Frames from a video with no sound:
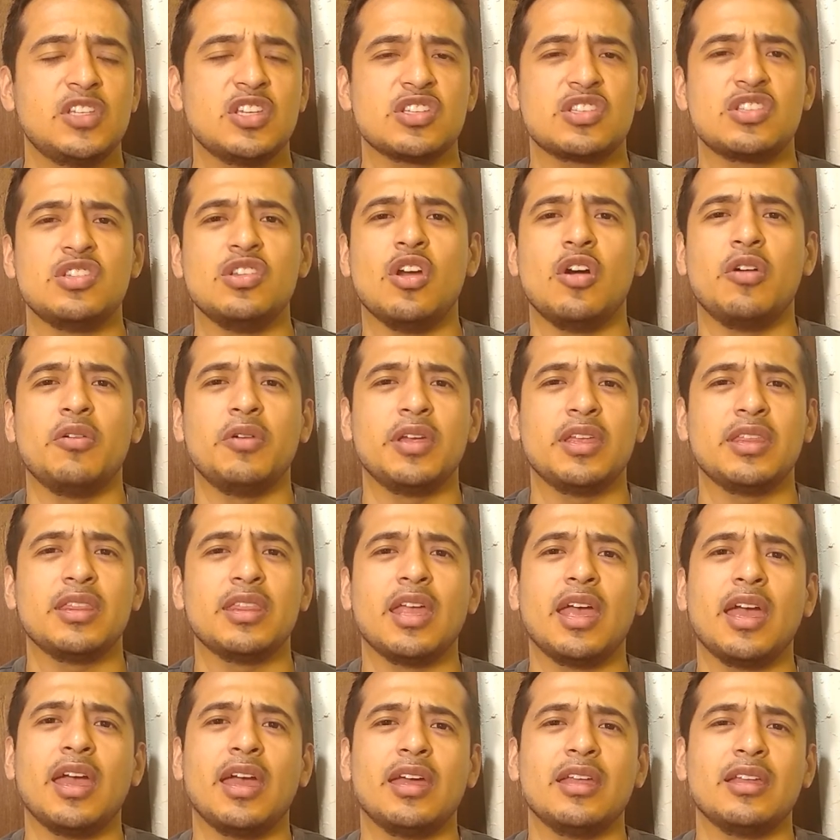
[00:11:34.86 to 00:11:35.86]
just knowing
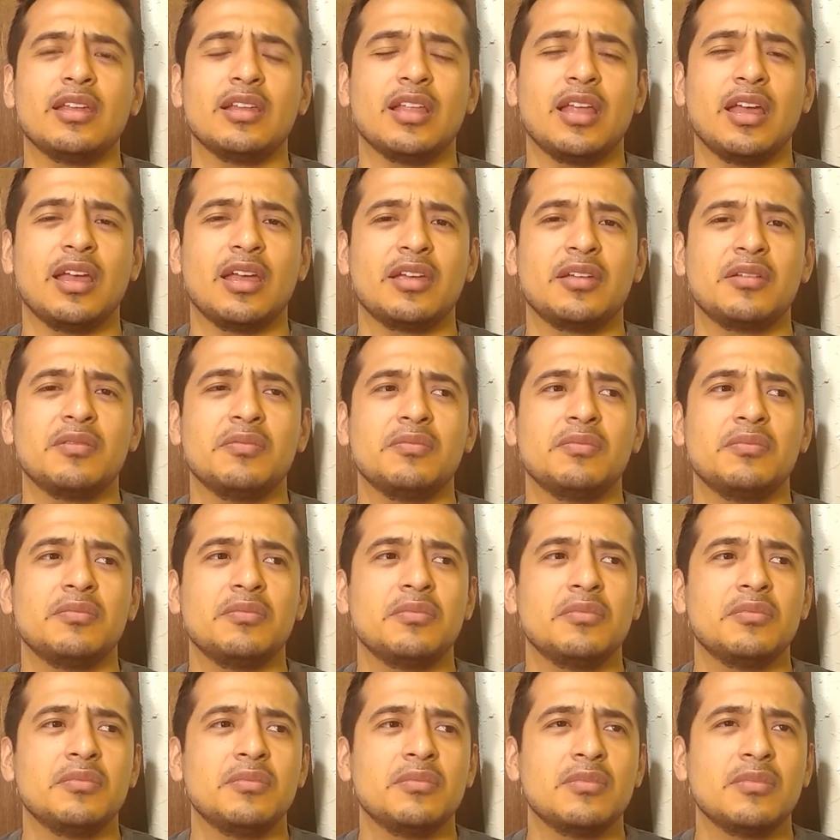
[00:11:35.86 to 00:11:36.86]
that like
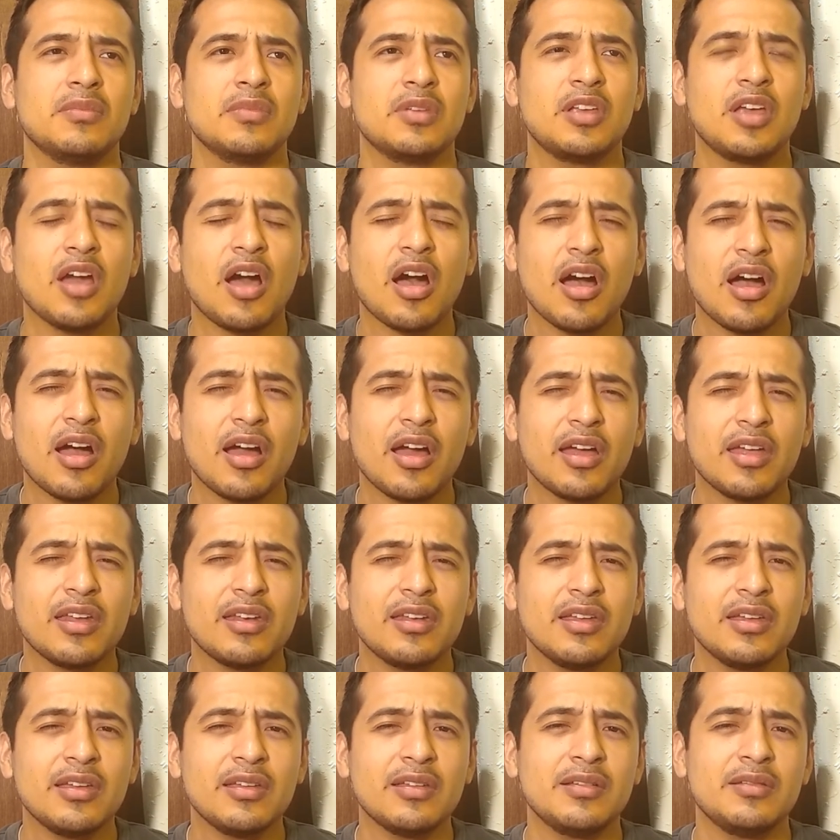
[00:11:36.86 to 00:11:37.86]

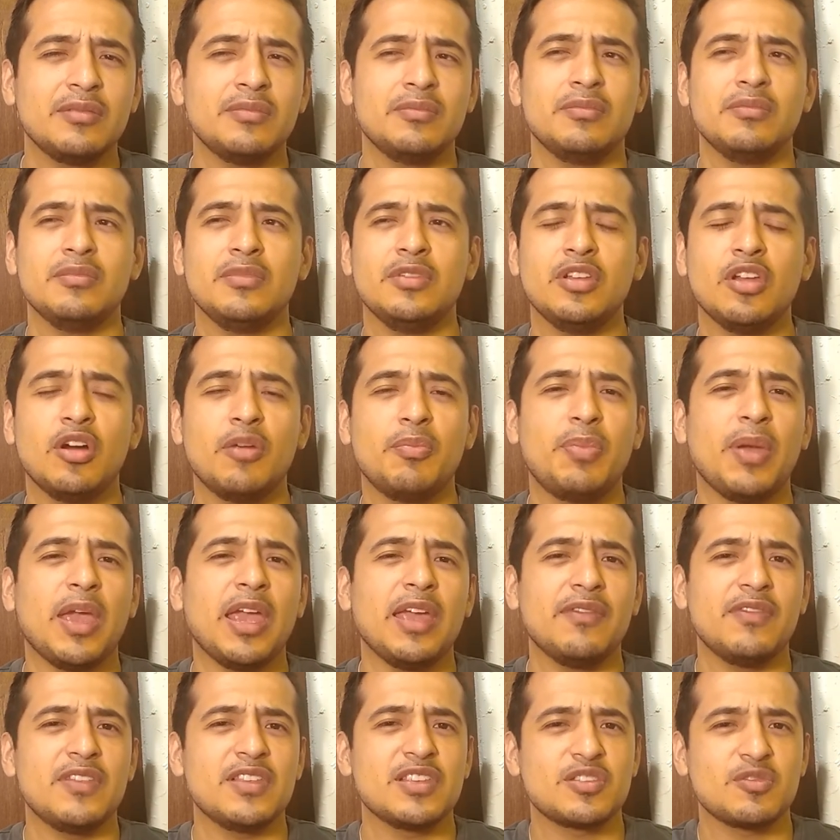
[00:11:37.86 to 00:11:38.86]
God, you know,
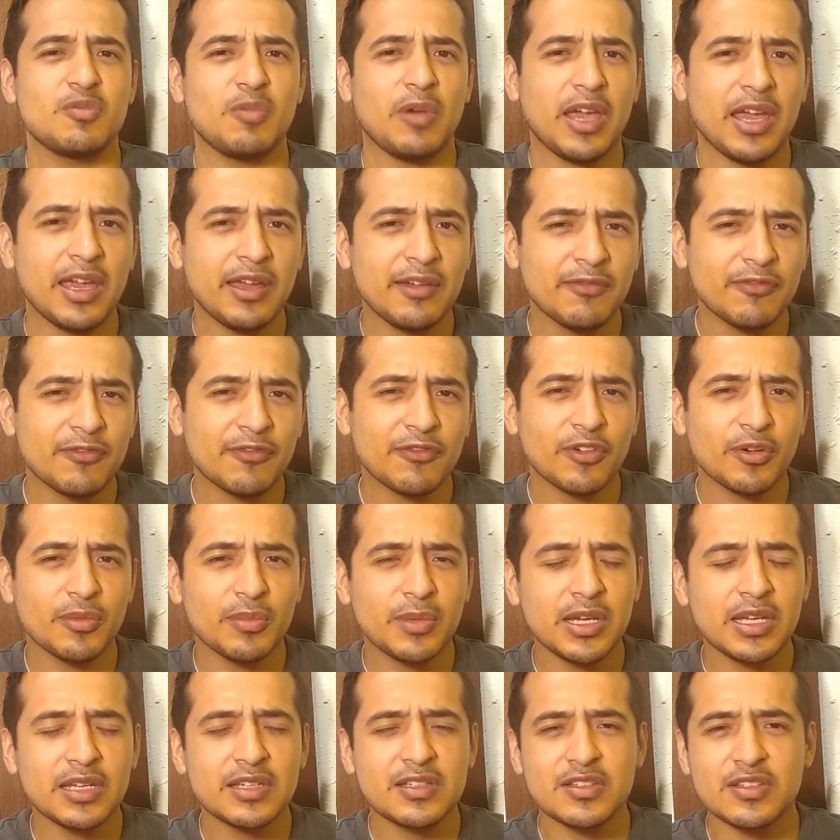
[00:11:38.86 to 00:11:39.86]
paved this way for
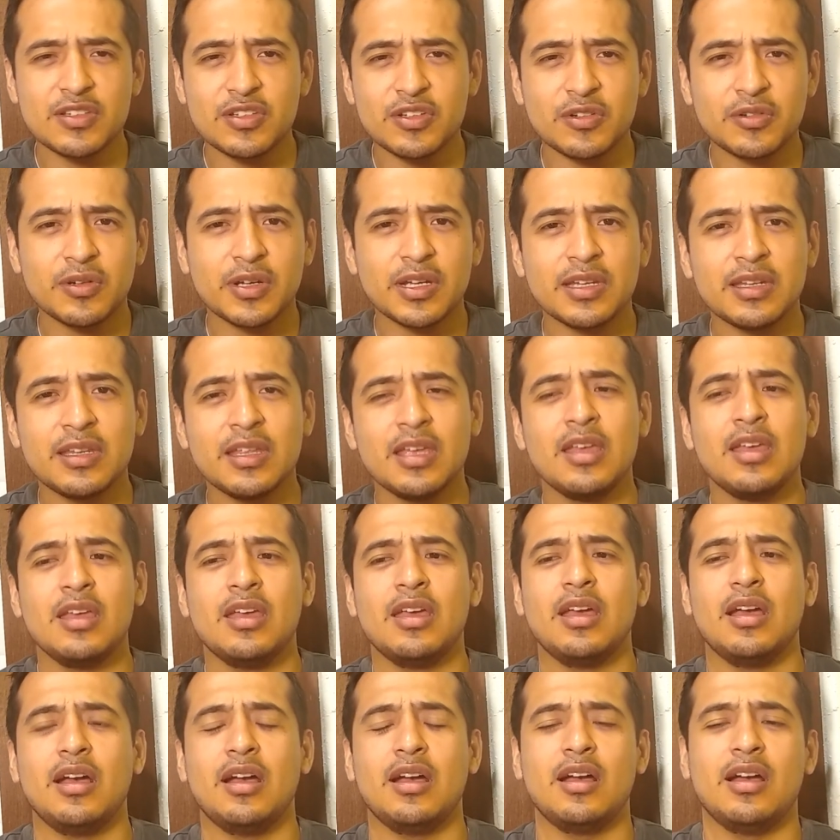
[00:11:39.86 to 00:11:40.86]
me to do it,
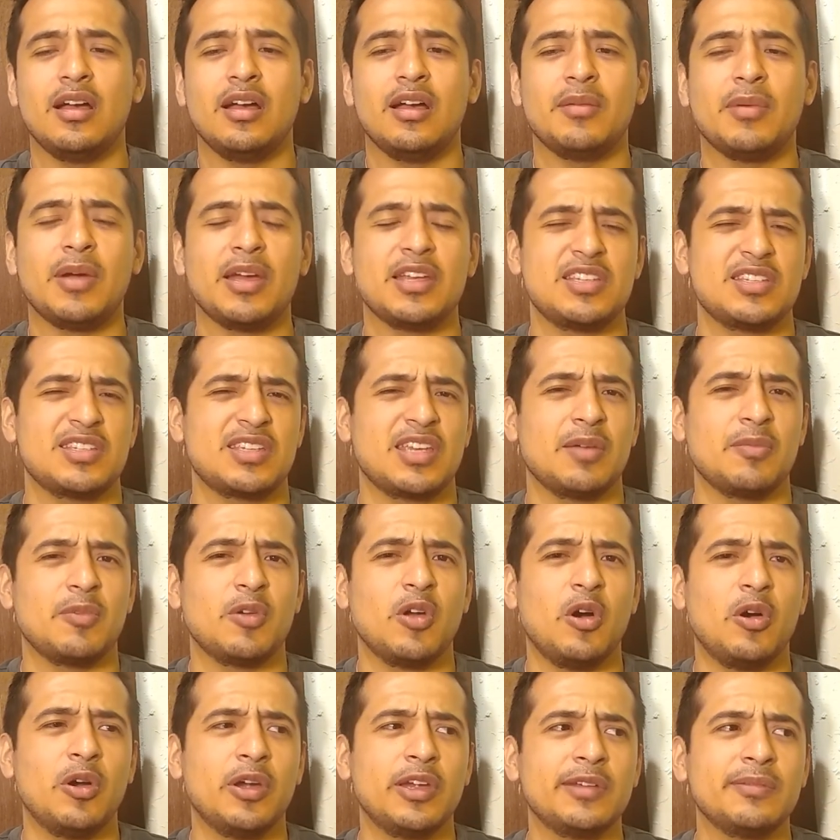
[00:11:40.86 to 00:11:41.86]
I just
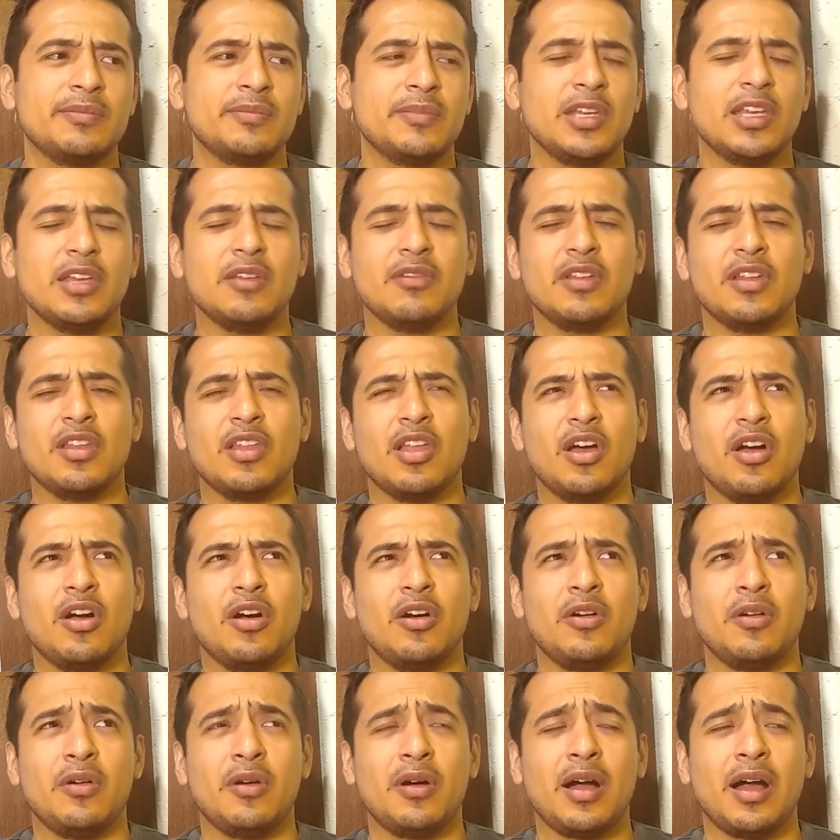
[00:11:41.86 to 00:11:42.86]
kept going, even
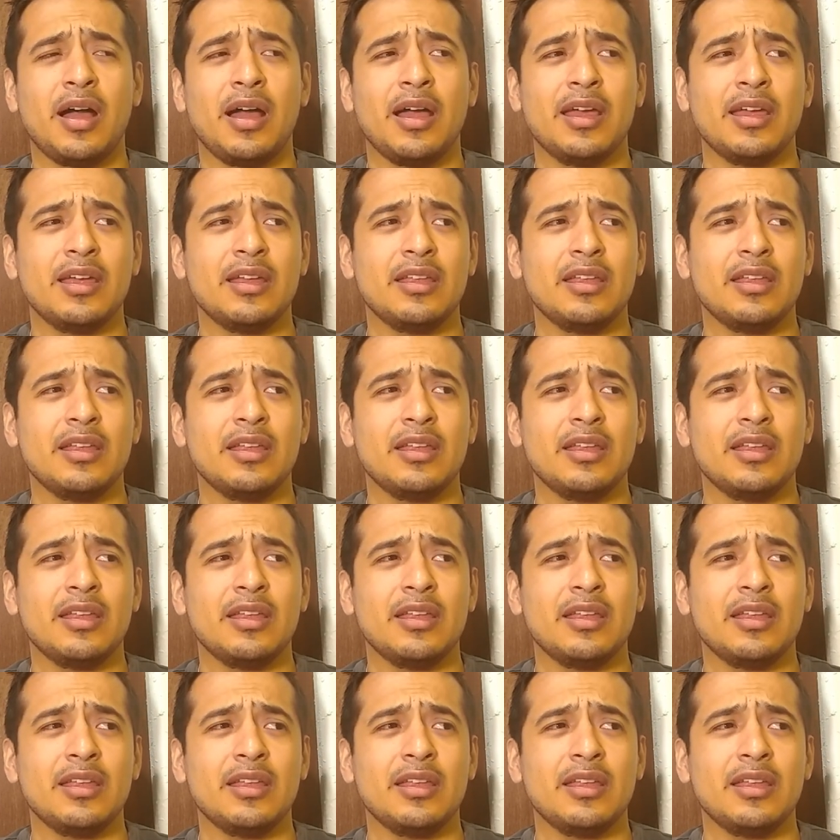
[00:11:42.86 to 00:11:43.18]
though